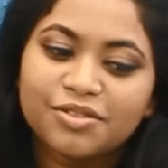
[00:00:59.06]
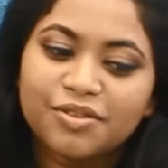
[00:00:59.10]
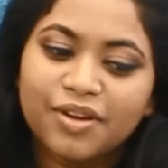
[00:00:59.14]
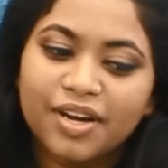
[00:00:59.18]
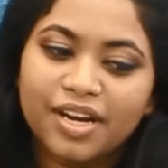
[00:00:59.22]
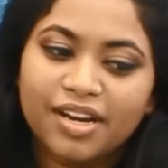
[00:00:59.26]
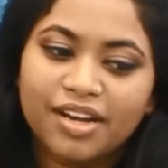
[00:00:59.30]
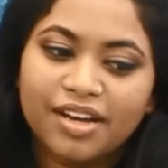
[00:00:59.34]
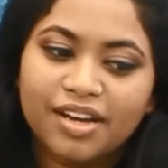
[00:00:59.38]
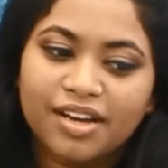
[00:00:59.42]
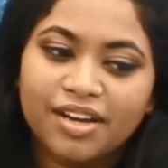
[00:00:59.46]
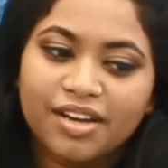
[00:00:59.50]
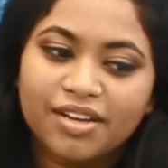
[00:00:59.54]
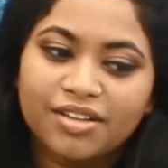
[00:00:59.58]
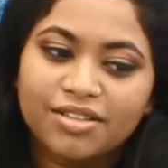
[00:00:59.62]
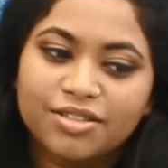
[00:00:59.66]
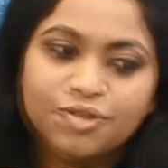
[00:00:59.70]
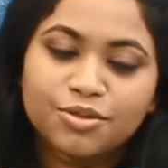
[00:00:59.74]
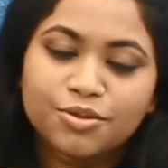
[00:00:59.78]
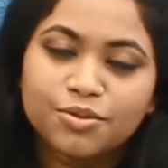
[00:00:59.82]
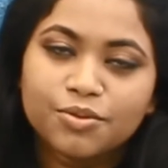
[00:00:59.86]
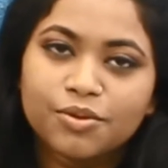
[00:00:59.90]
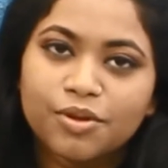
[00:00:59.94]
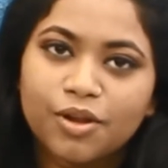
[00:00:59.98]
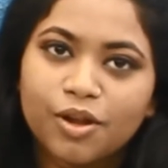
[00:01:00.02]
created
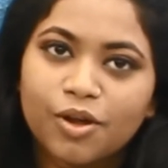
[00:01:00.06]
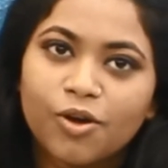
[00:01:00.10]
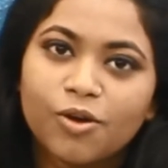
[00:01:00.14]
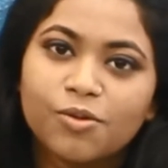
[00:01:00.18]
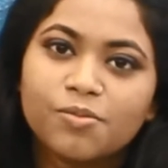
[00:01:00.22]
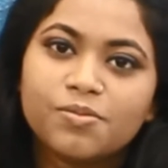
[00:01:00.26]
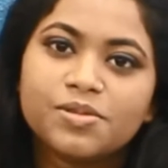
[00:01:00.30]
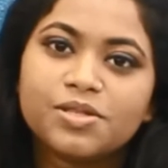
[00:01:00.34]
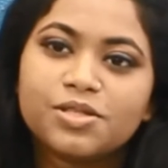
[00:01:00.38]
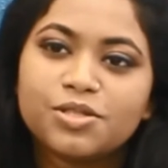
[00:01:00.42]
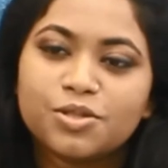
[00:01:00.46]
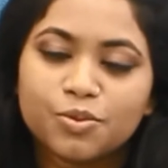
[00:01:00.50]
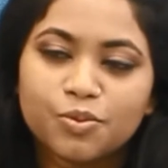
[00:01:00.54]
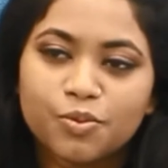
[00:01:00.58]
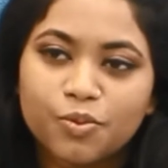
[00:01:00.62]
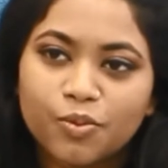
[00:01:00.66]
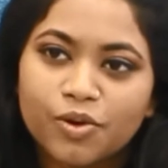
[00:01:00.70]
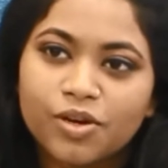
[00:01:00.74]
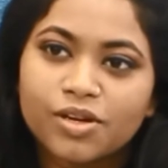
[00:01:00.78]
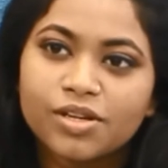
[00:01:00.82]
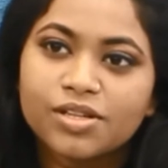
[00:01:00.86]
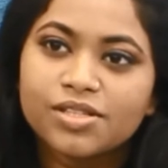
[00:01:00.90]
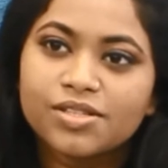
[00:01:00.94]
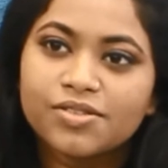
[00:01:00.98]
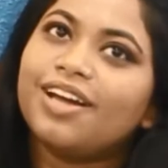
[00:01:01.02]
two globes, two
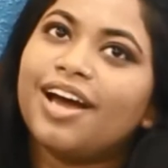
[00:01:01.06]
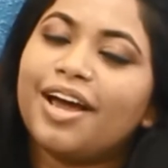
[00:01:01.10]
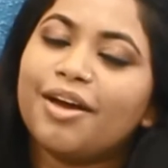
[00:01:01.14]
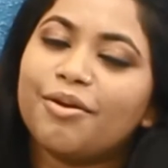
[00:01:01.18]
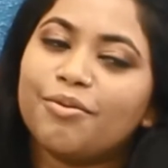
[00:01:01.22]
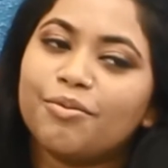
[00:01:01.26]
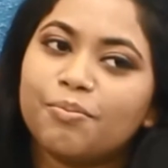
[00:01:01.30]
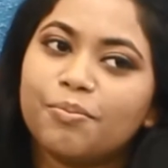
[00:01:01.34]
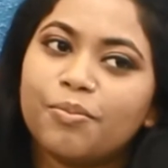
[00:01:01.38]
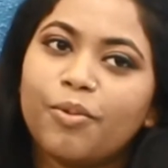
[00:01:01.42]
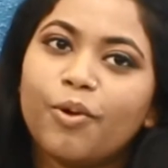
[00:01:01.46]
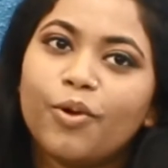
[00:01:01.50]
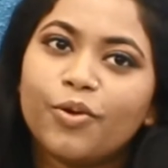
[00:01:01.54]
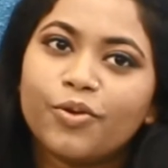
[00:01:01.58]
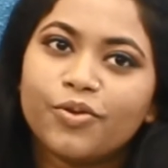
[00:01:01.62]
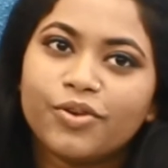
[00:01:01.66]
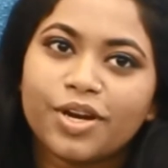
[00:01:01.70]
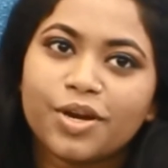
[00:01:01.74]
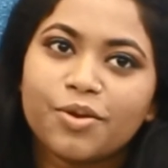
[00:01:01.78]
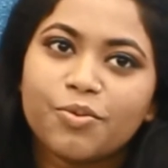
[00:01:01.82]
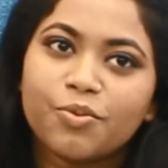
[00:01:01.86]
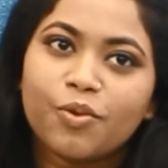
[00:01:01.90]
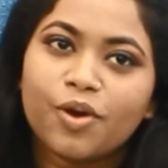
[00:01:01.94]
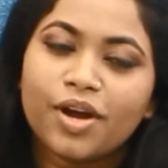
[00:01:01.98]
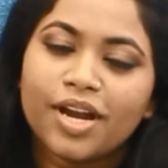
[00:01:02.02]
worlds. I
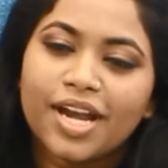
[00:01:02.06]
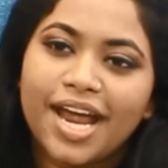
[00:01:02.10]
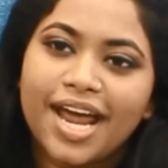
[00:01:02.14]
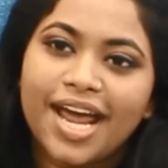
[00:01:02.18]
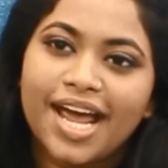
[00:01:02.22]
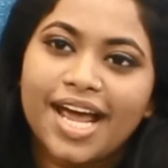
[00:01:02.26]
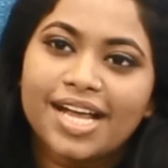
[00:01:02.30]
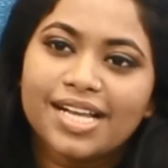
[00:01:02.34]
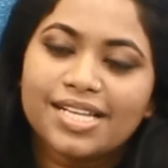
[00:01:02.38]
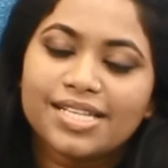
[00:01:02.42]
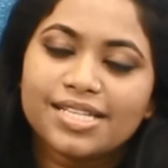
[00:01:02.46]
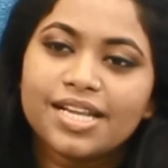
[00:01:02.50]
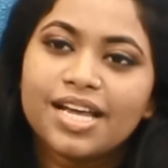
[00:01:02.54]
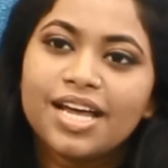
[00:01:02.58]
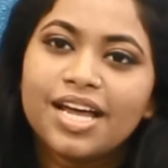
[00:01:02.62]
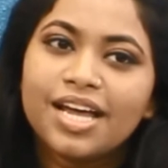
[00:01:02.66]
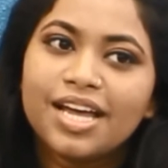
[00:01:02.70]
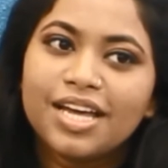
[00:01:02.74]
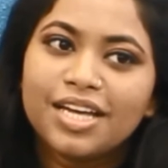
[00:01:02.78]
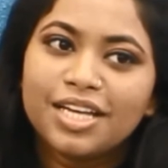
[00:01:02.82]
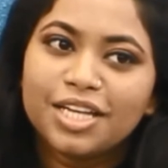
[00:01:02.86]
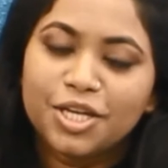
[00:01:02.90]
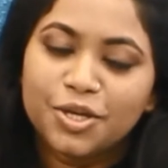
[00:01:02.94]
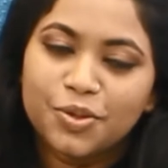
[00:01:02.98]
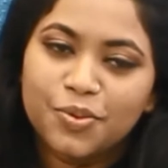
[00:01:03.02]
portrayed one as
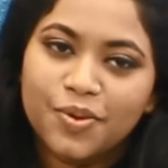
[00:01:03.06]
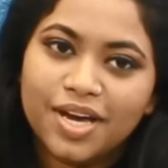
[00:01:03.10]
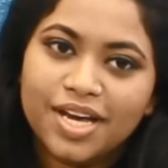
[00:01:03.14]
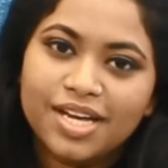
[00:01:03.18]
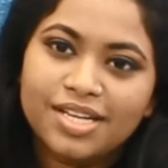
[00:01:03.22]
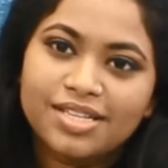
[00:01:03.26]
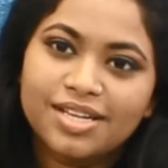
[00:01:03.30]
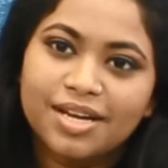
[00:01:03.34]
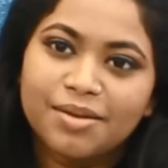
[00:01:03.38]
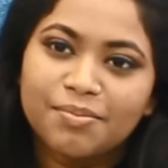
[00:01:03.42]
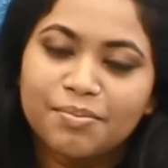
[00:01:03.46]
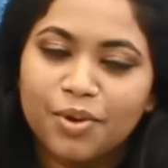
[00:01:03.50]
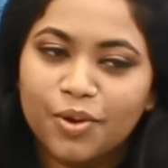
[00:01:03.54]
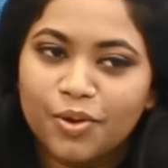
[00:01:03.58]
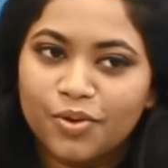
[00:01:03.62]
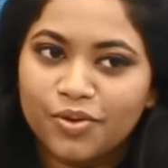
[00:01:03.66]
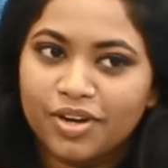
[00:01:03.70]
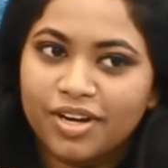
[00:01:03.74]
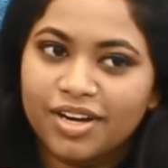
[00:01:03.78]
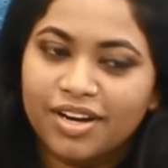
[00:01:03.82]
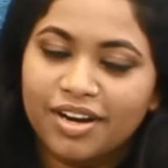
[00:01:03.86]
U S and portrayed